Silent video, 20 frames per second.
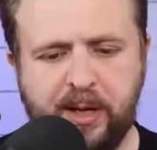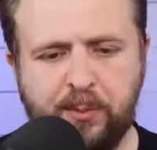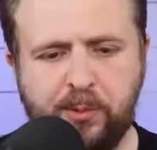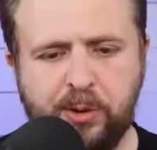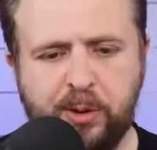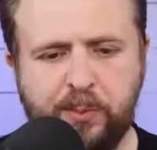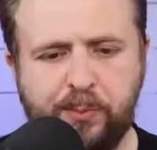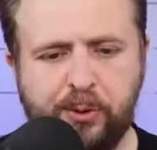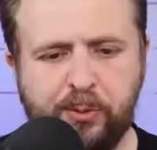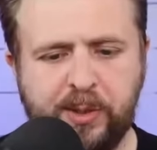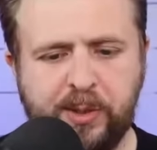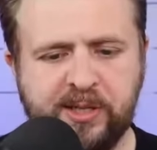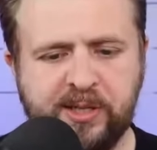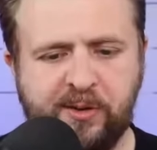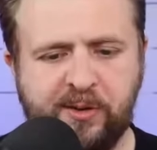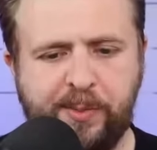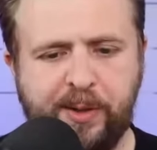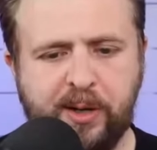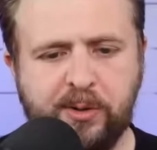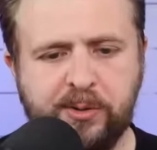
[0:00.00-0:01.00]
I'm going to pull
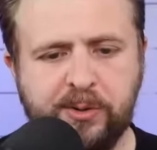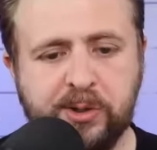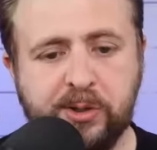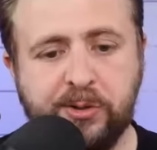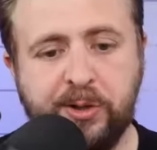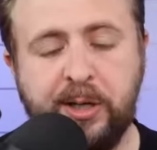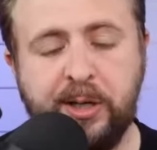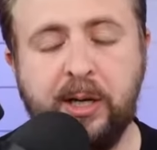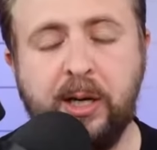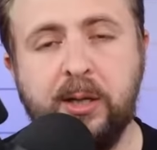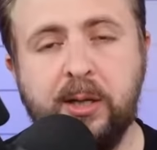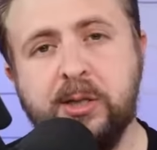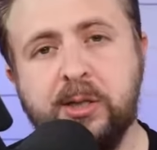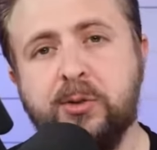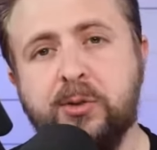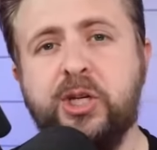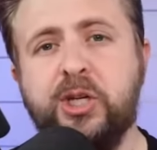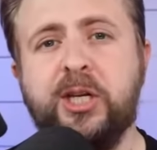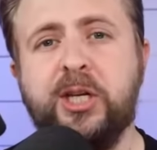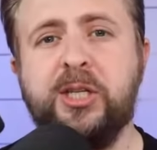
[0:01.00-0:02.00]
myself back on the screen again. So
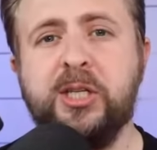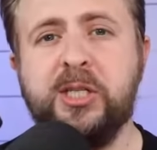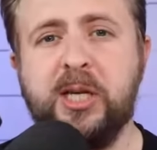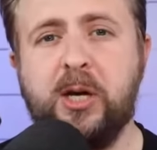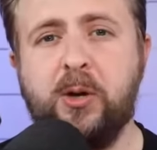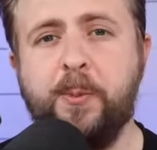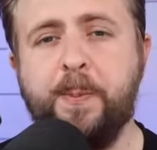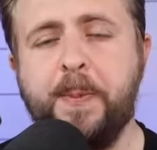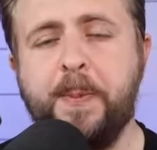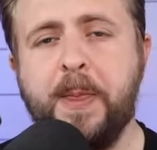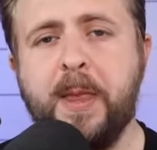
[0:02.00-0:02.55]
check this out.